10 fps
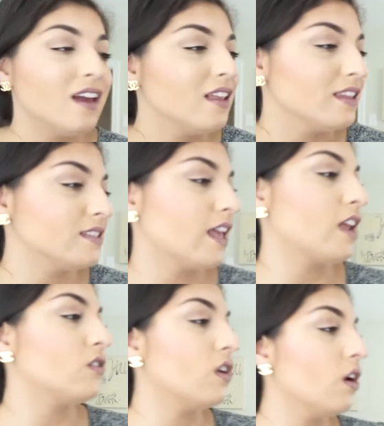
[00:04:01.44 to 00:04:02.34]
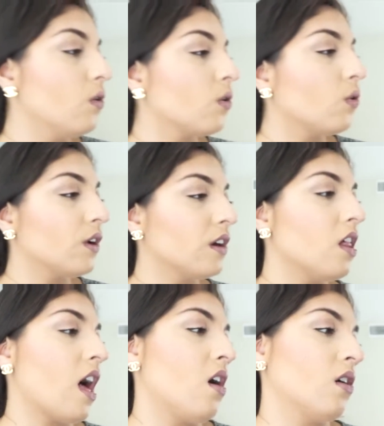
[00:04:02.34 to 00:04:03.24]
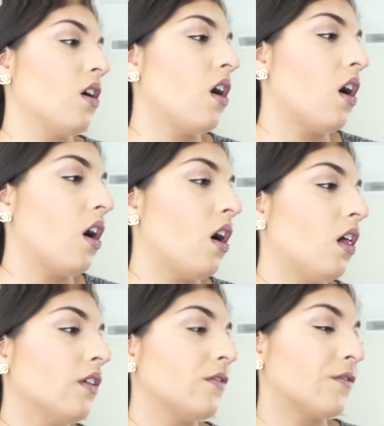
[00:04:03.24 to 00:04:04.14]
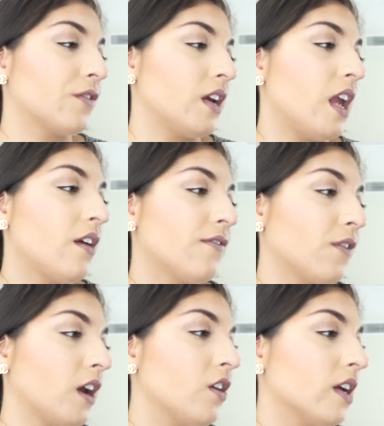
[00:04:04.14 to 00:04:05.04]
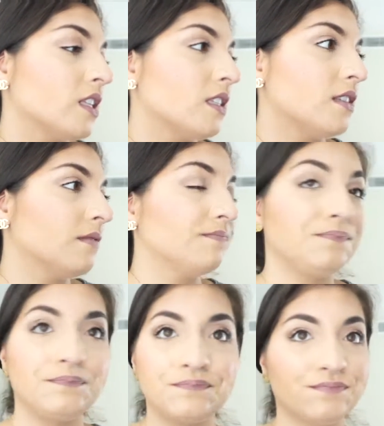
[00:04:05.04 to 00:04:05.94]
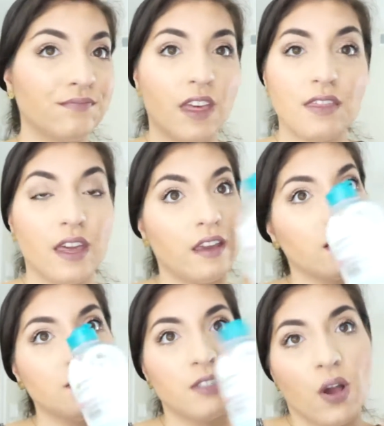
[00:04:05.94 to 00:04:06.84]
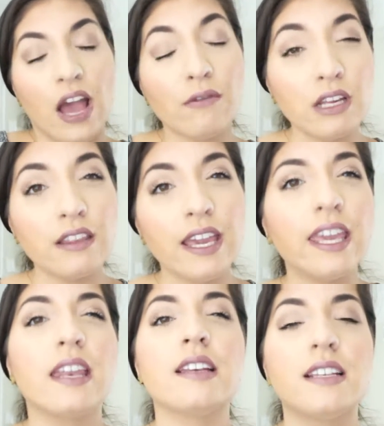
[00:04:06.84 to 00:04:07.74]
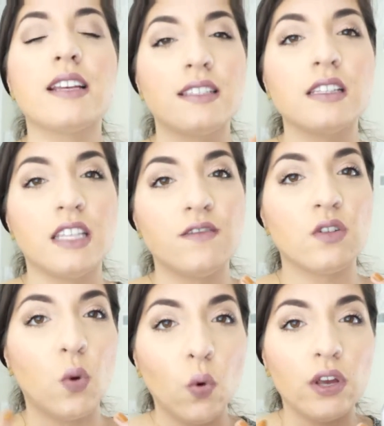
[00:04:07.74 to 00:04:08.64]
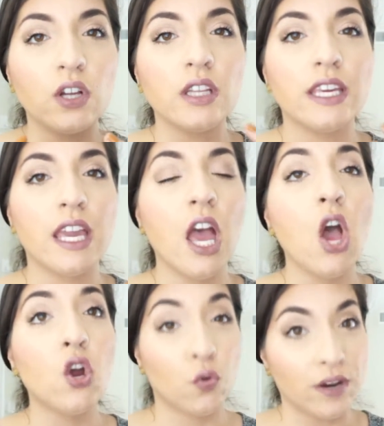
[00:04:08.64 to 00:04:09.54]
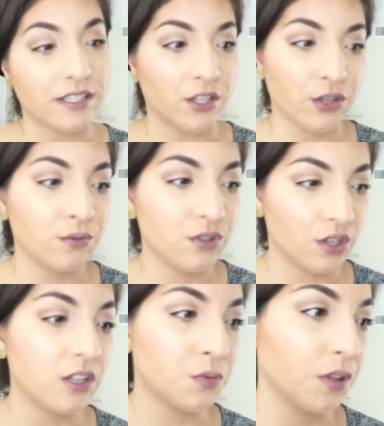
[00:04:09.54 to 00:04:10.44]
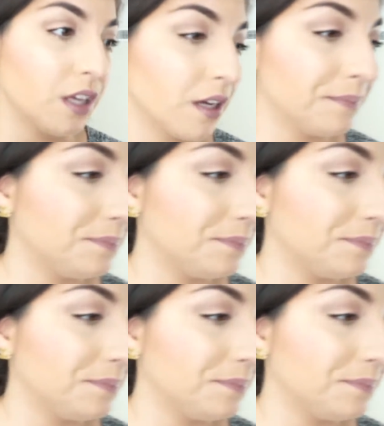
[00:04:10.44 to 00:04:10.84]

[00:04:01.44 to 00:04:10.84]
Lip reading: this is a no oil alcohol free fragrance thing. So I really like it, and it doesn't leave an oily residue, so it's really good.